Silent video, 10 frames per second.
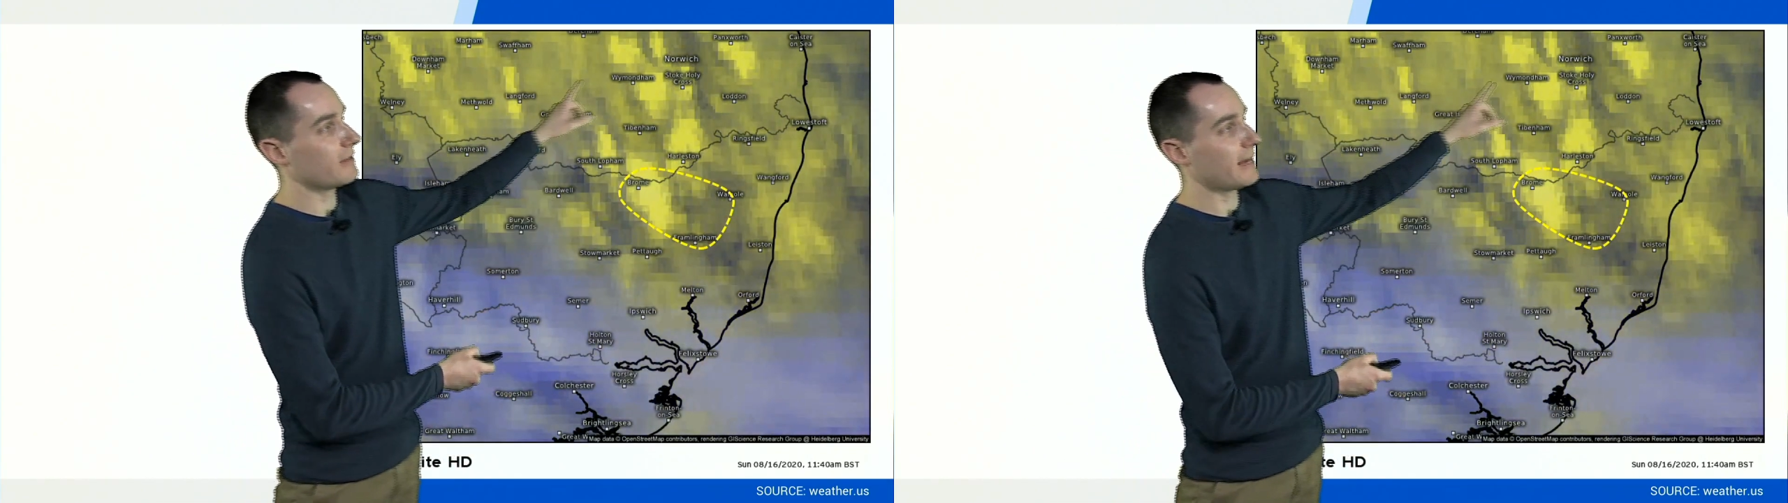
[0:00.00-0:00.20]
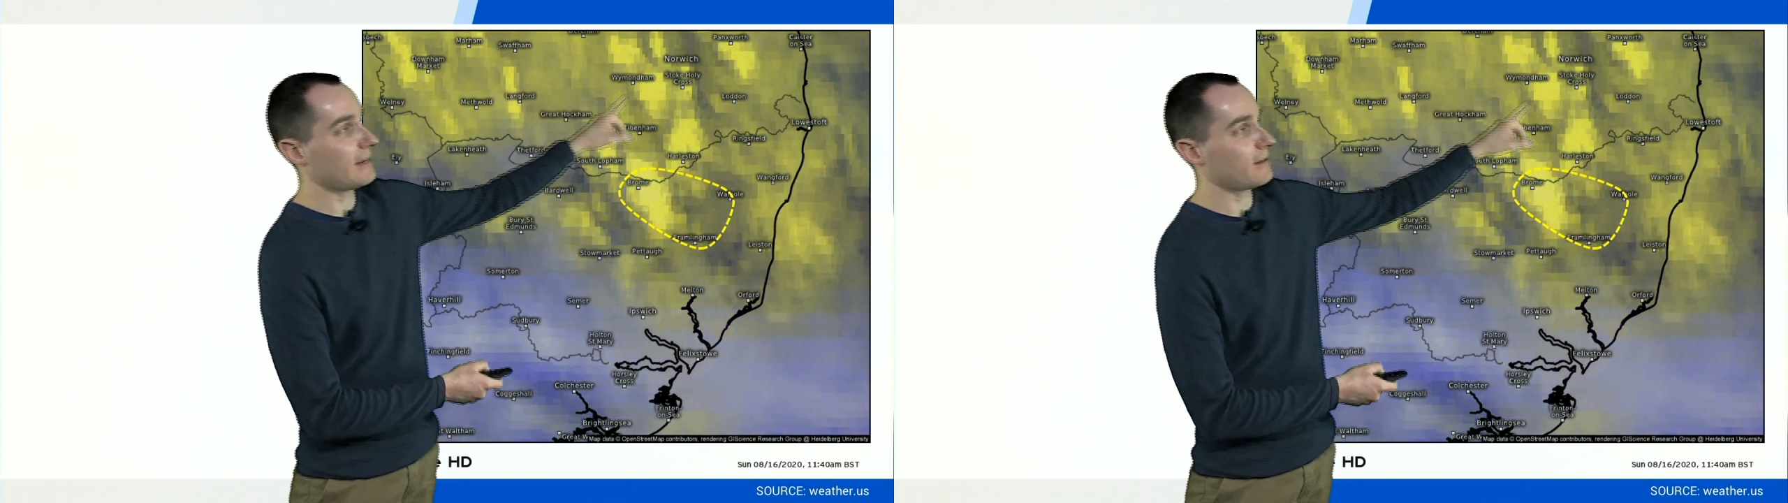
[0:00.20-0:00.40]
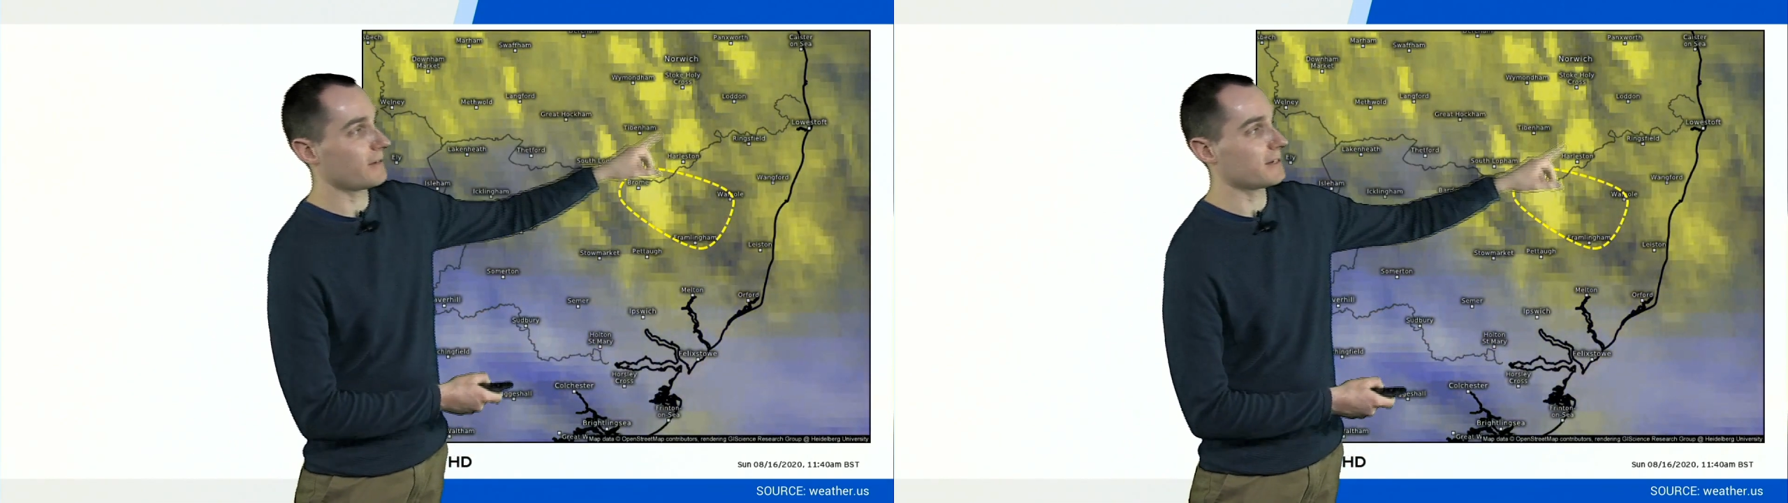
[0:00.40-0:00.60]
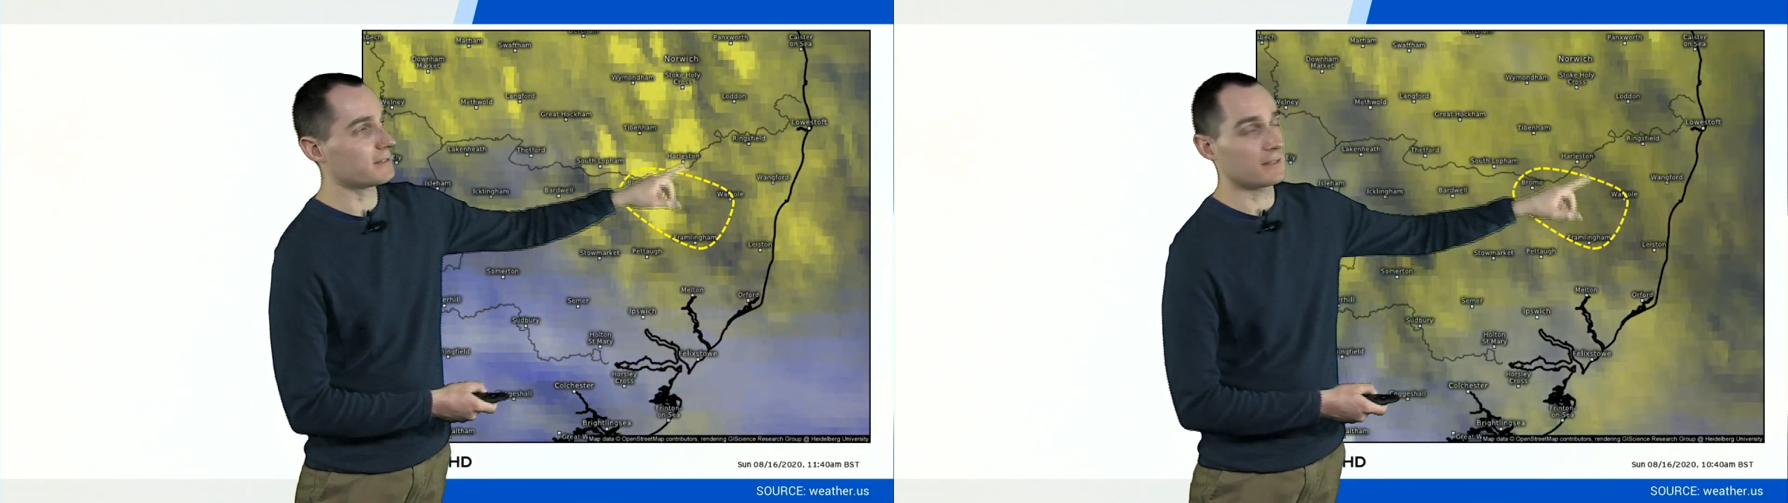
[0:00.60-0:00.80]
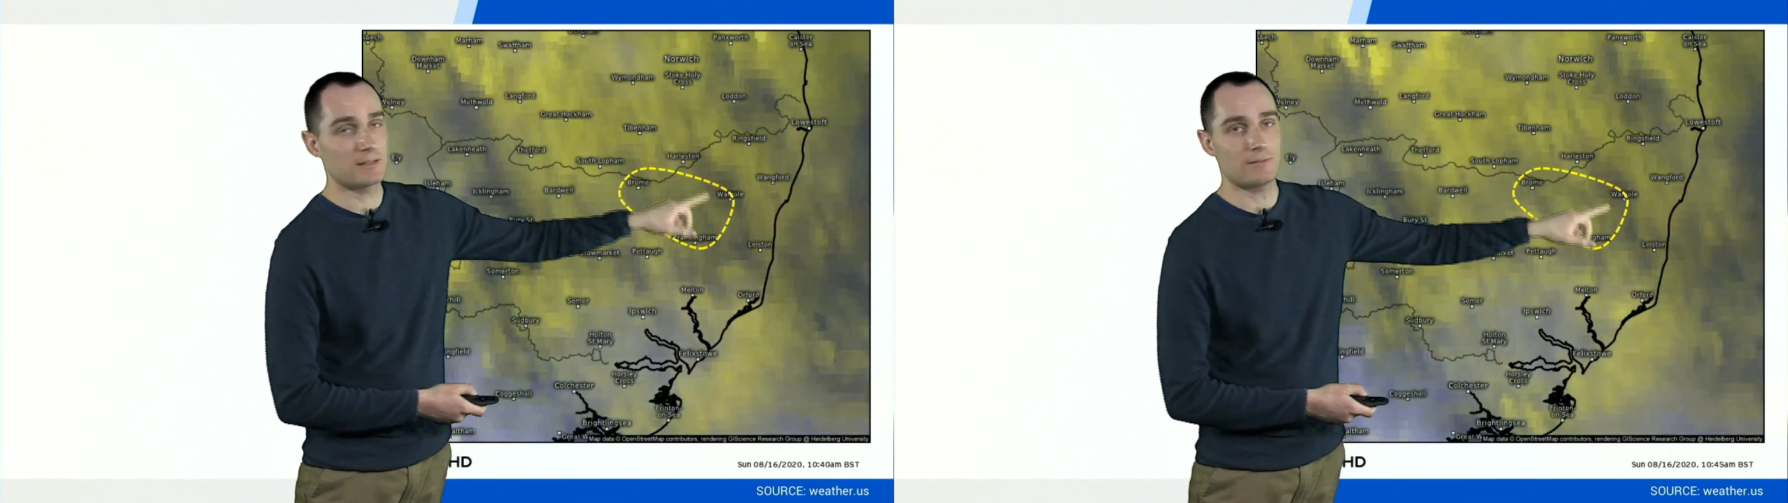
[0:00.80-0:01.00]

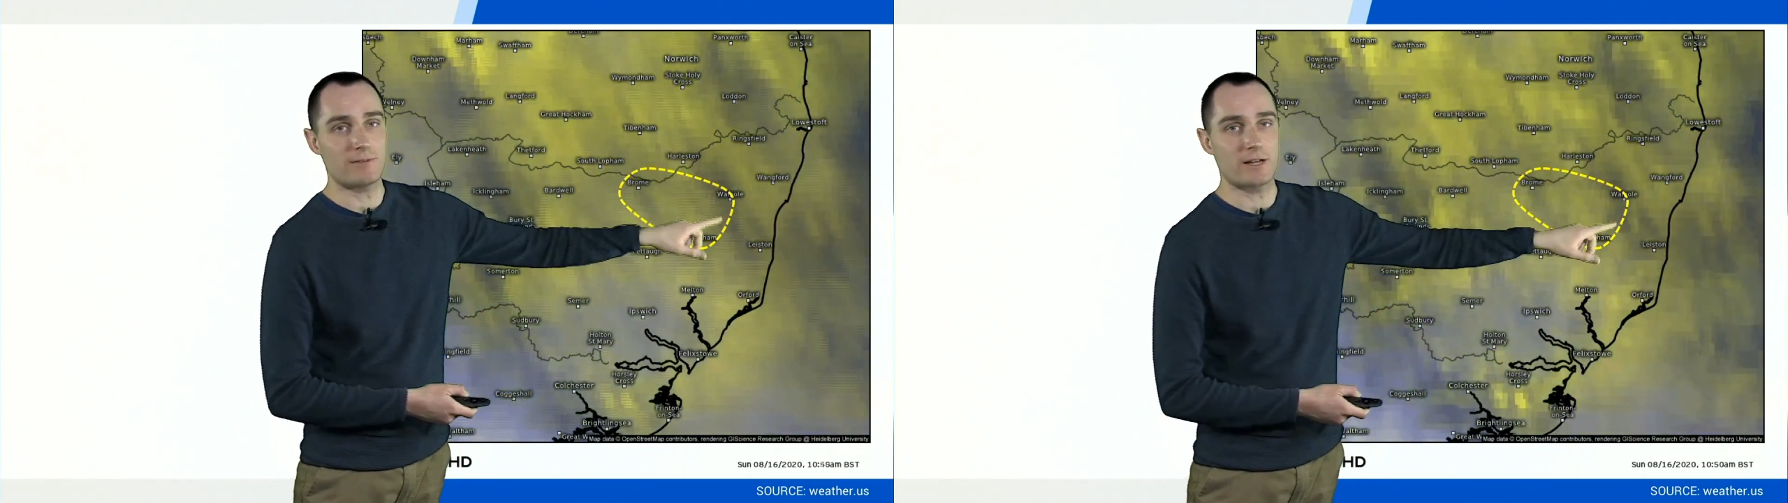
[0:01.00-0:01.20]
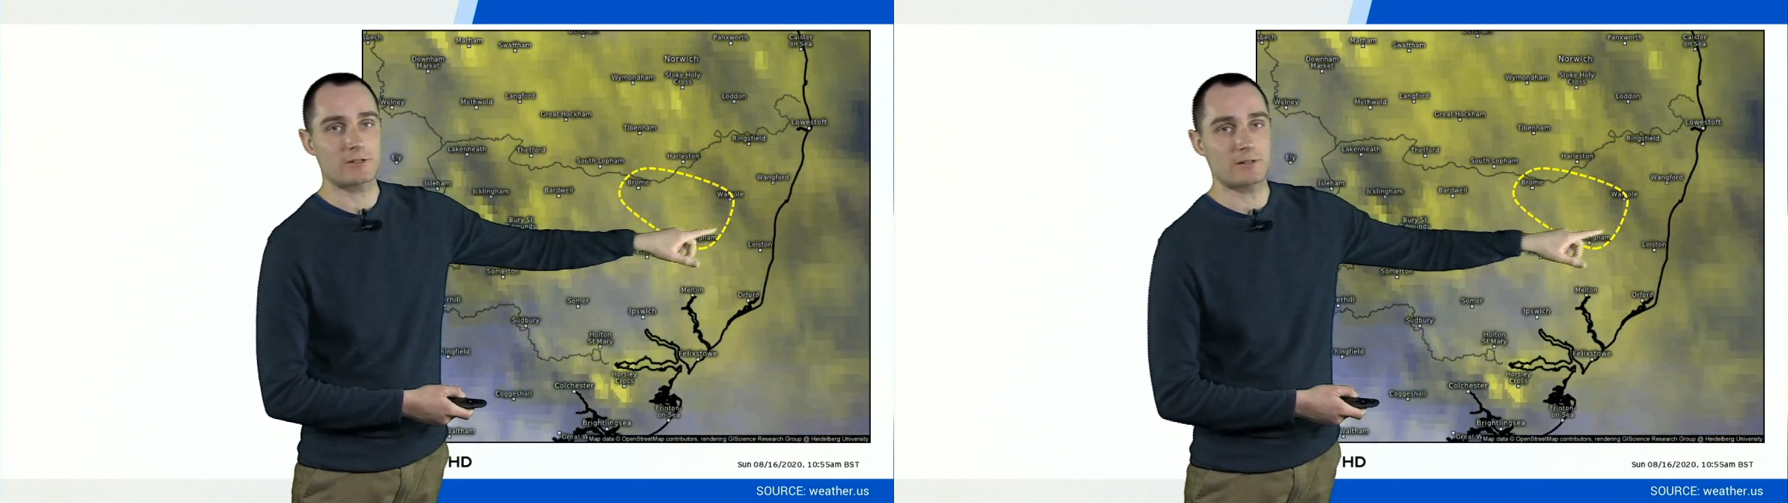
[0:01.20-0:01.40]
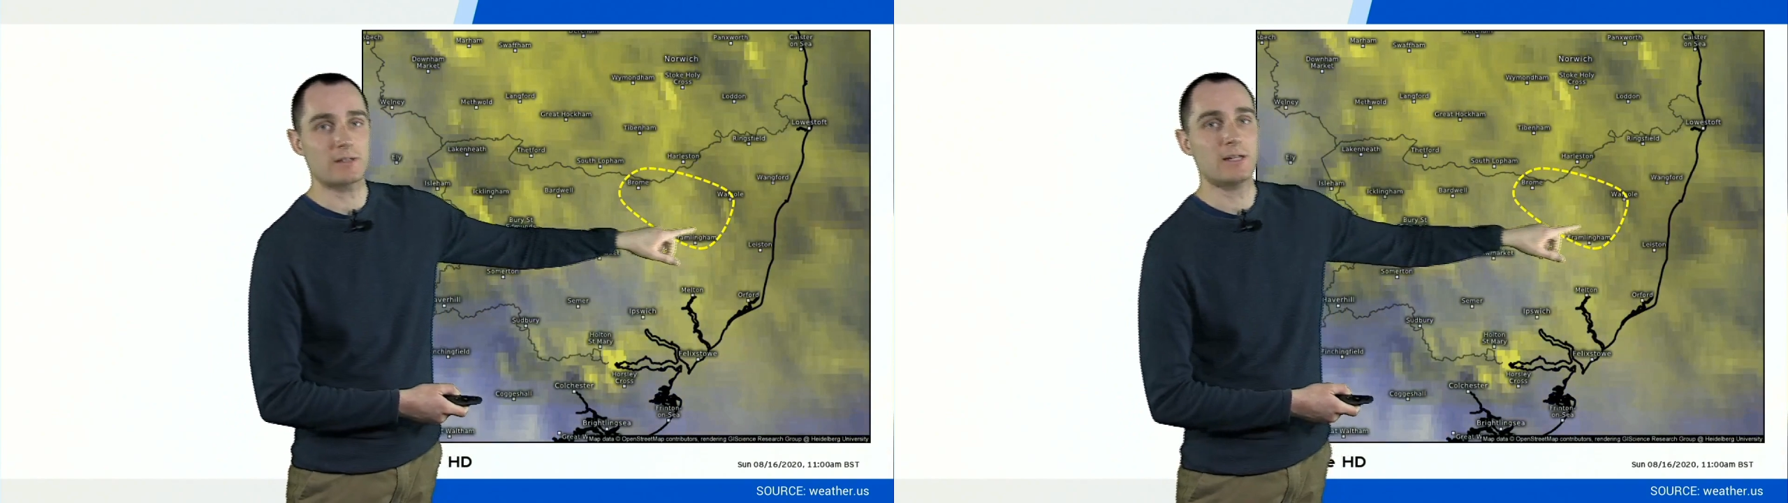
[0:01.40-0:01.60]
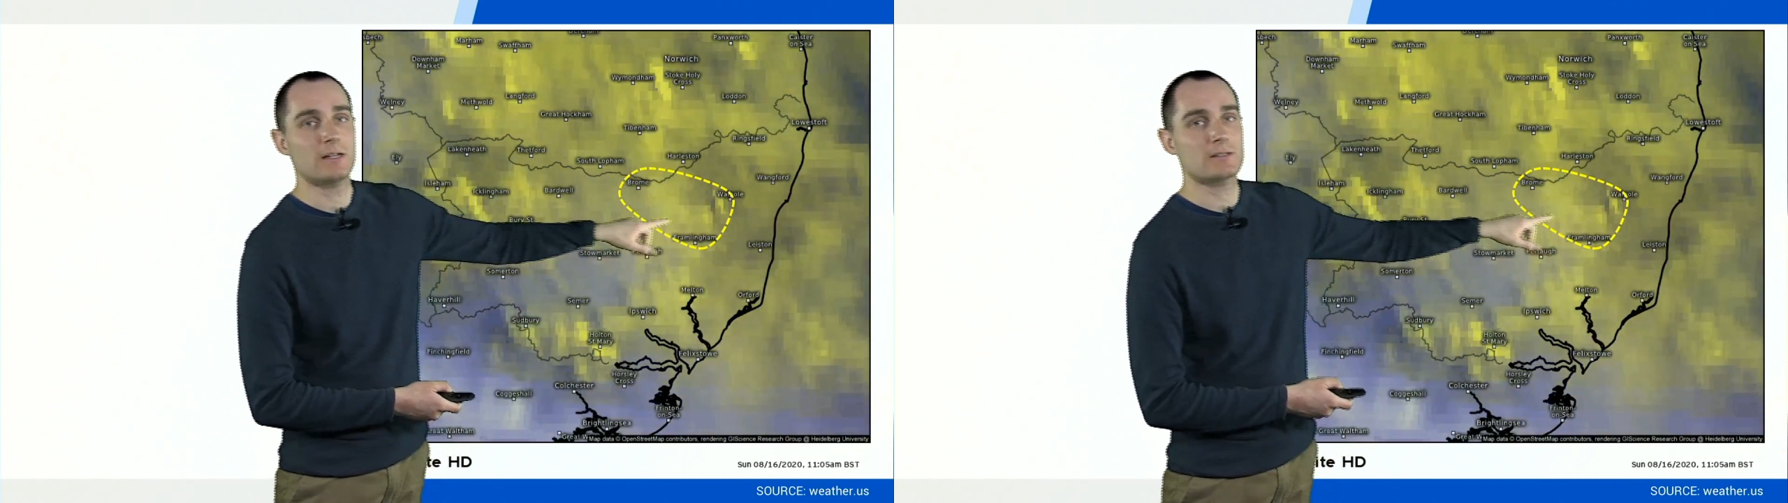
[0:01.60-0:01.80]
elevated convection